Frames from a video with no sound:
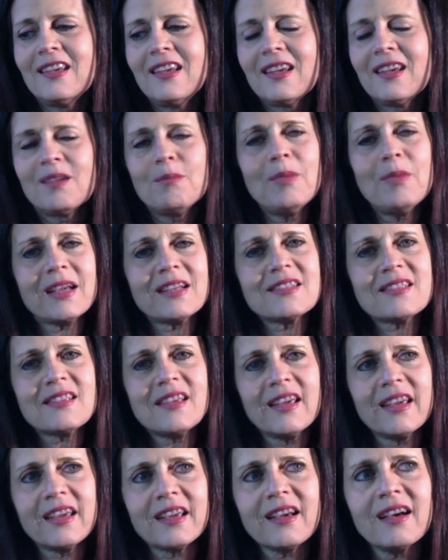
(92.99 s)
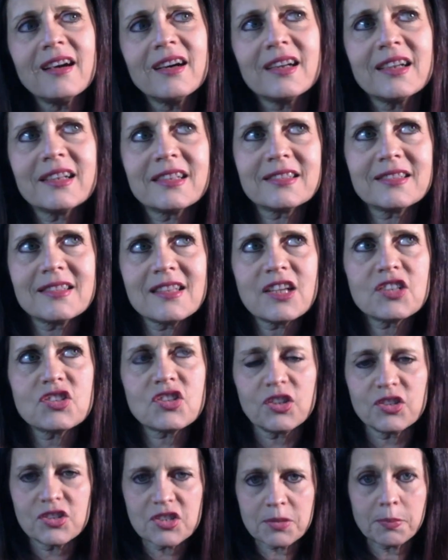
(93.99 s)
mixing a
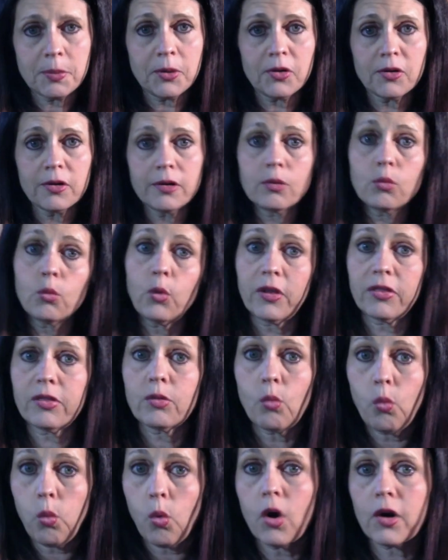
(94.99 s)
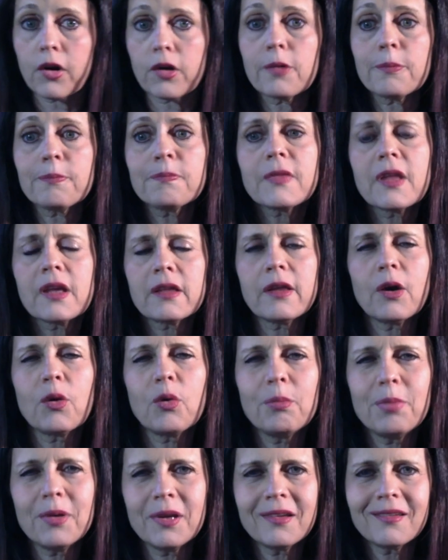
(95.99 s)
certain spirit with water. That
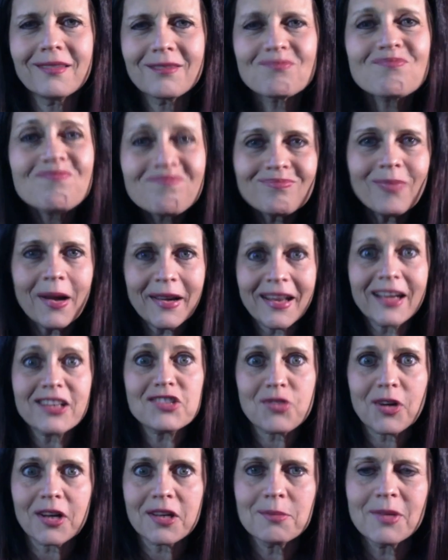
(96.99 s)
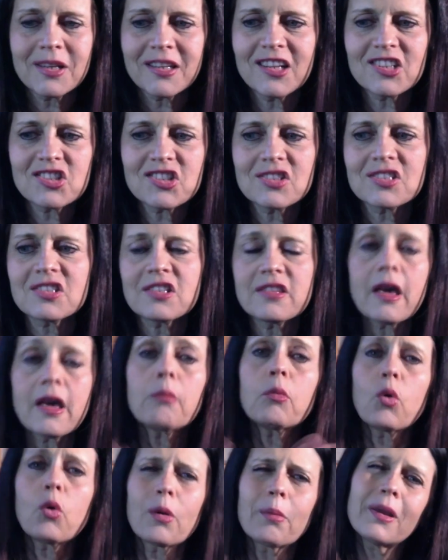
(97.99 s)
would be my next recommendation to them,
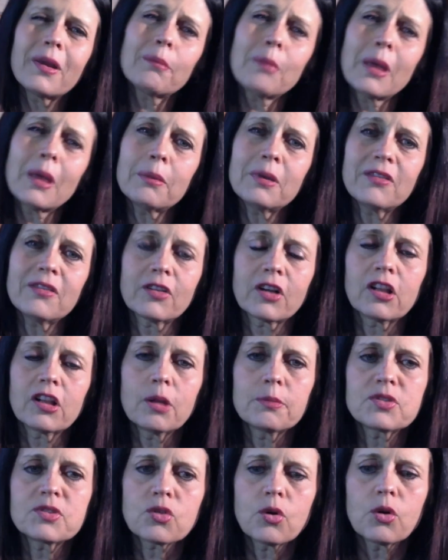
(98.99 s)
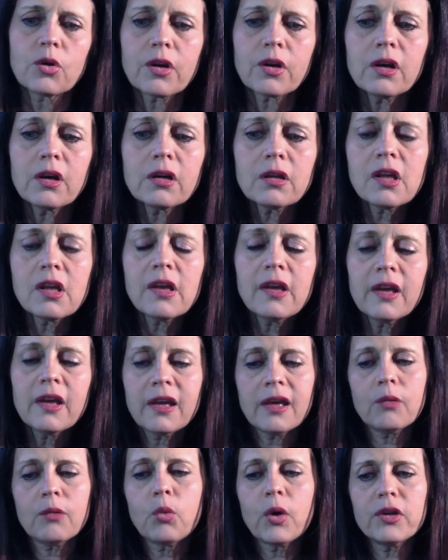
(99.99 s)
or maybe even club soda.
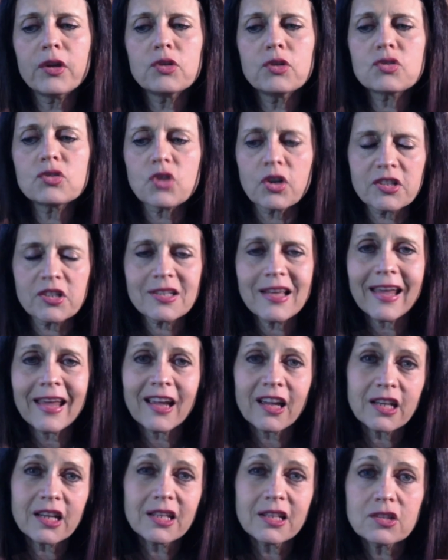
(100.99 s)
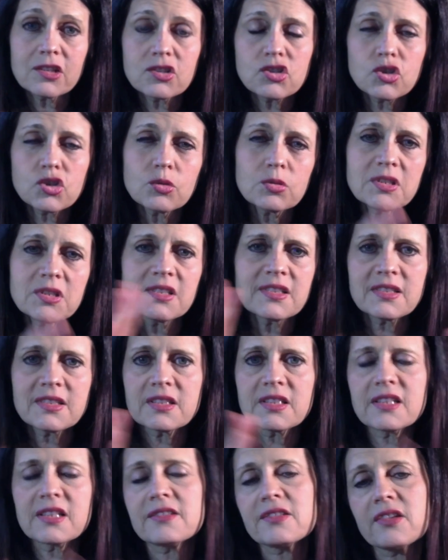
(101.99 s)
When you start to add in juices
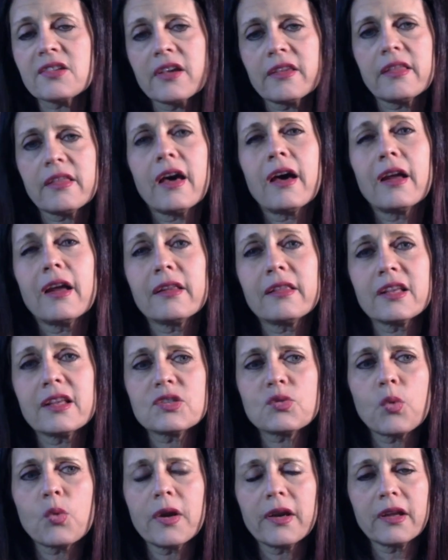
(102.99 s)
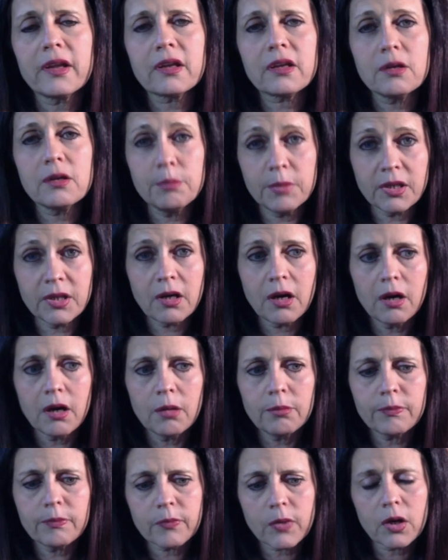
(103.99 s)
and things like that, that's when it could
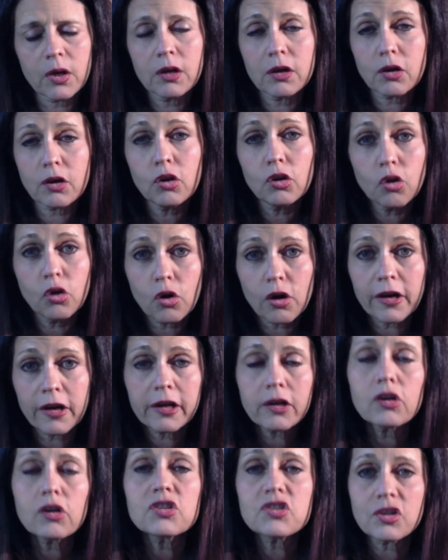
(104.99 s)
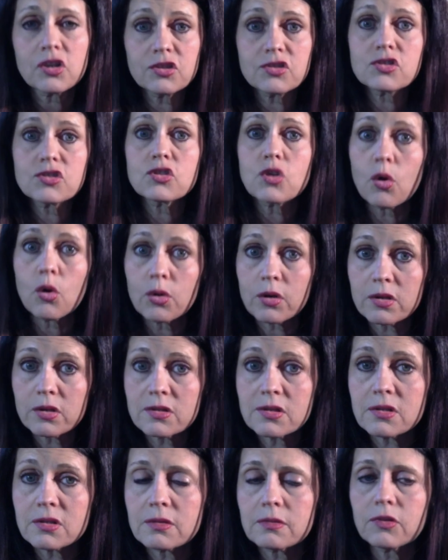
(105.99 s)
become caloric, or certain
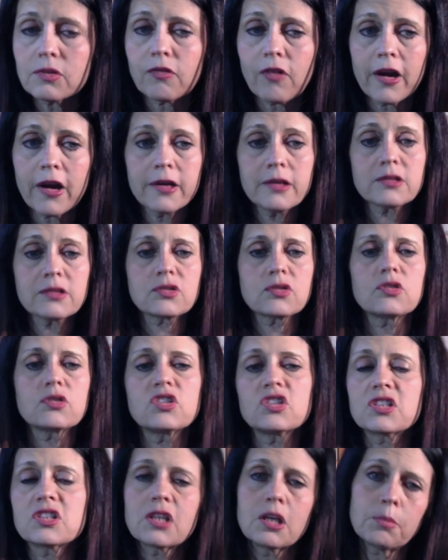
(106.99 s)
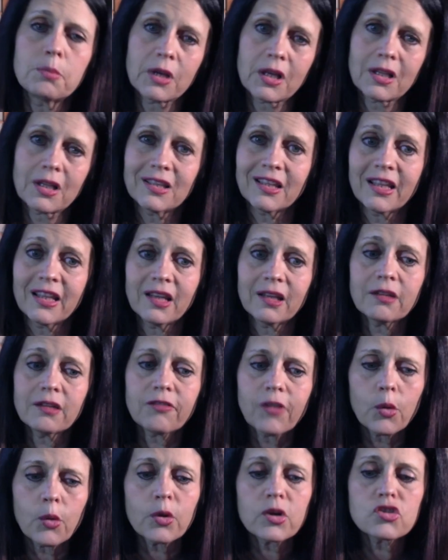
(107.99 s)
sodas, right? So just keep it clean. If
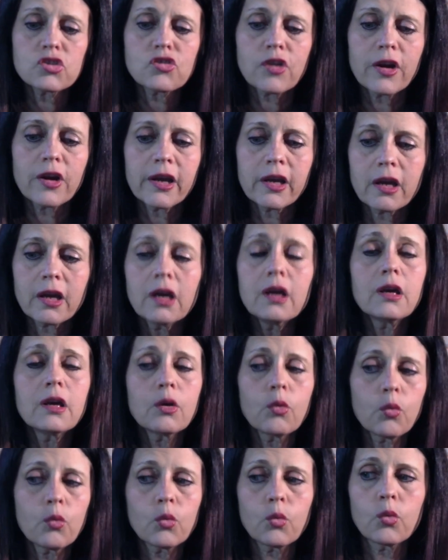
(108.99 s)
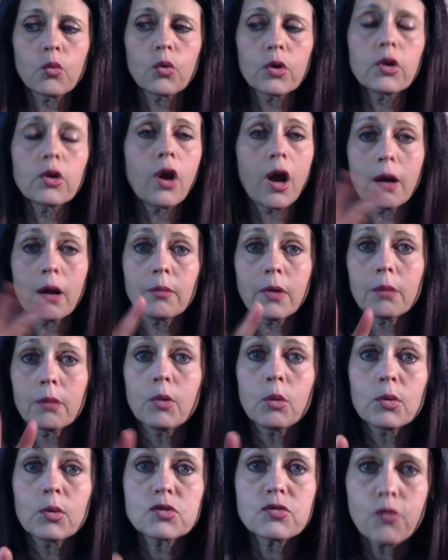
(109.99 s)
I were to drink, I'm
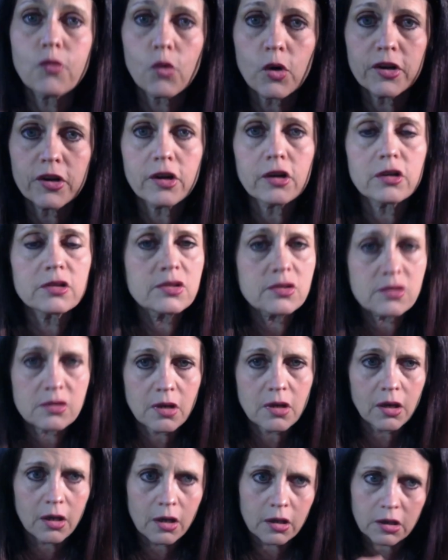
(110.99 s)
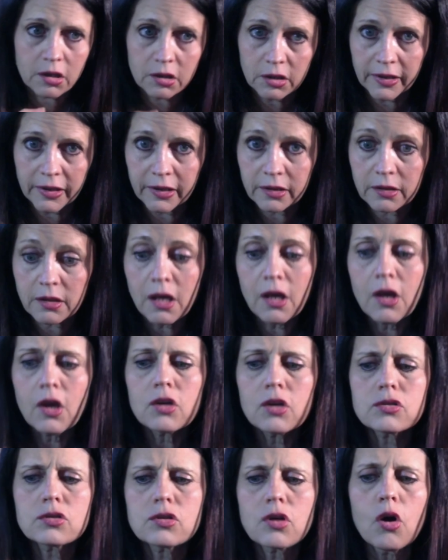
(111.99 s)
almost 4 years clean.
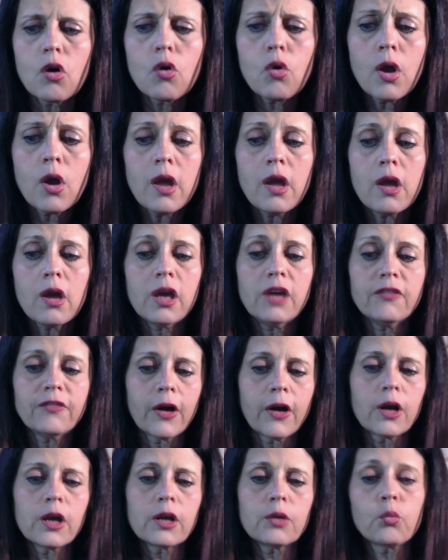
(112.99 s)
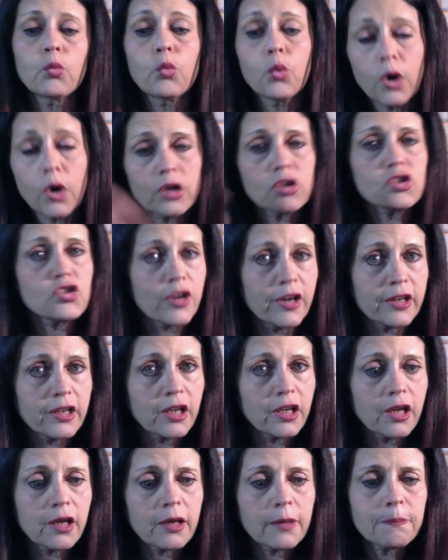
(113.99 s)
So if I were
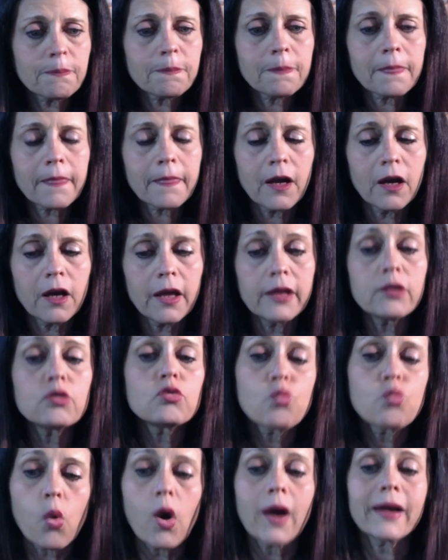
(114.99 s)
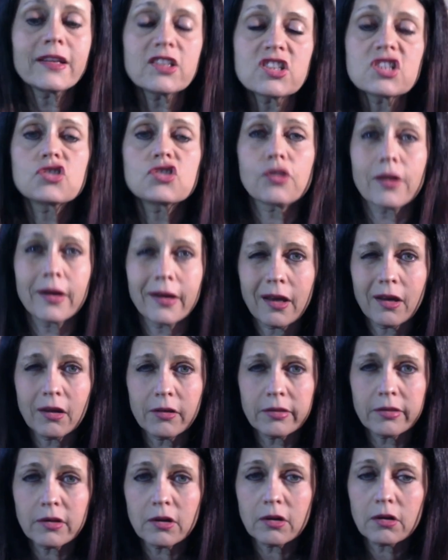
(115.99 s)
drinking and wanting to drink
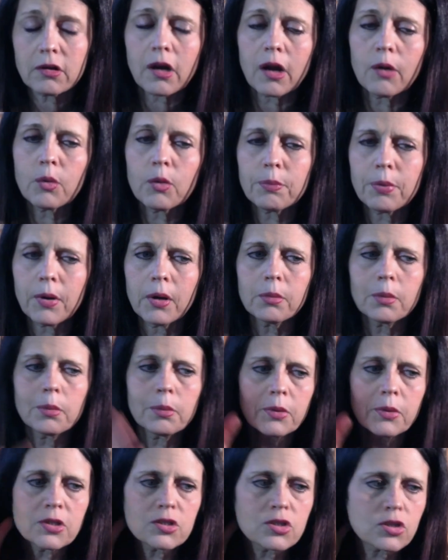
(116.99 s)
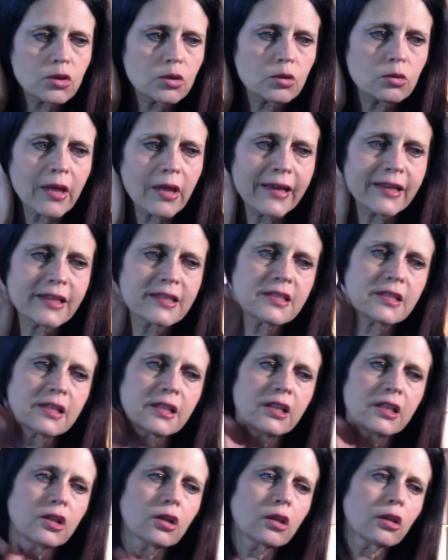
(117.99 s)
healthier, I would probably do like
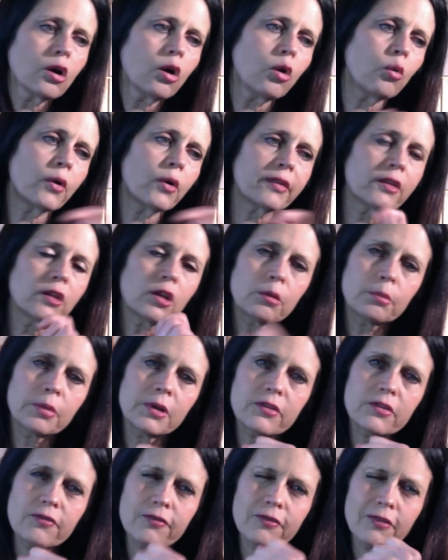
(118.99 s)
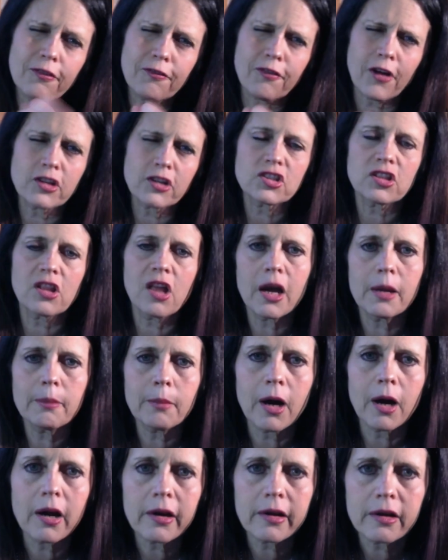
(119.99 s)
tequila with a little bit of fresh lime
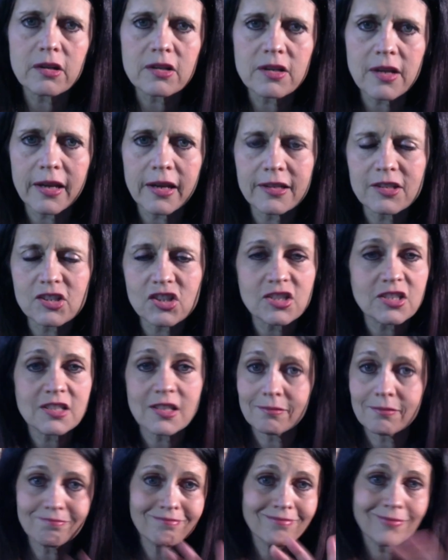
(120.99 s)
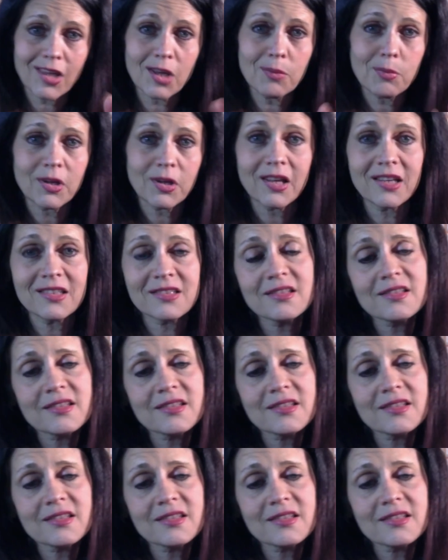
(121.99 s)
on it and just keep it nice and